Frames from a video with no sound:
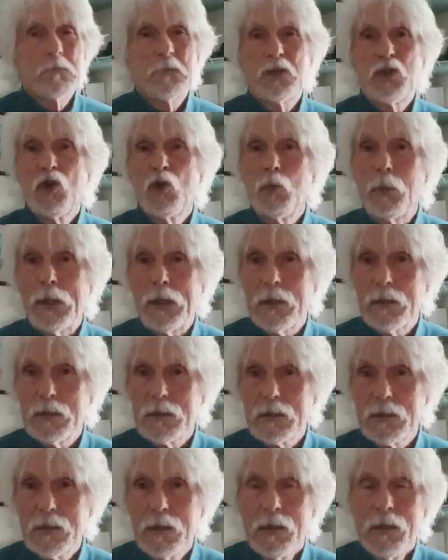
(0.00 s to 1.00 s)
two
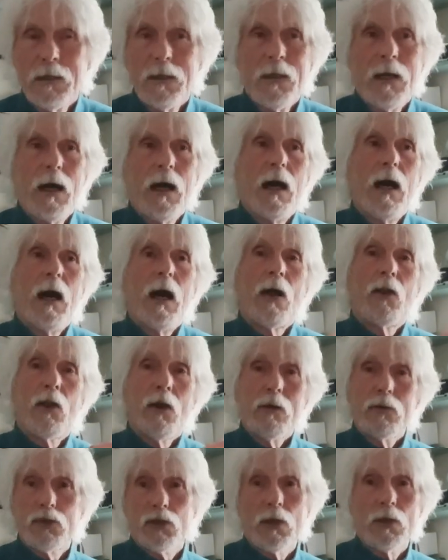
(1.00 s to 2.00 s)
minutes and
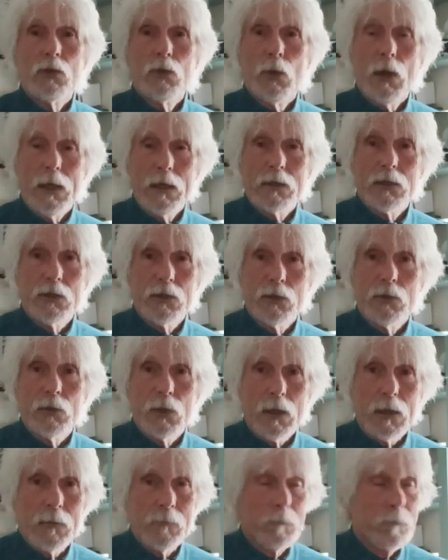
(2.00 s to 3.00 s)
I'll show you how to do
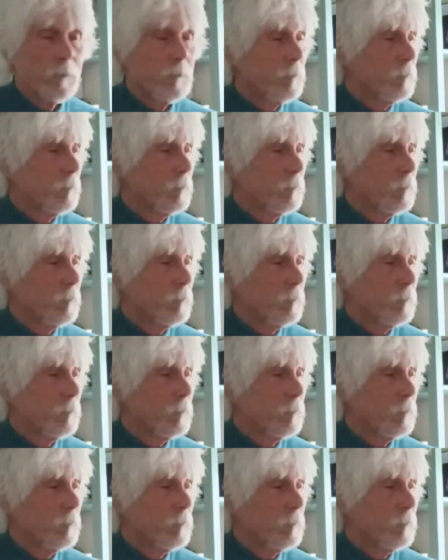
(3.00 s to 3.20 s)
that.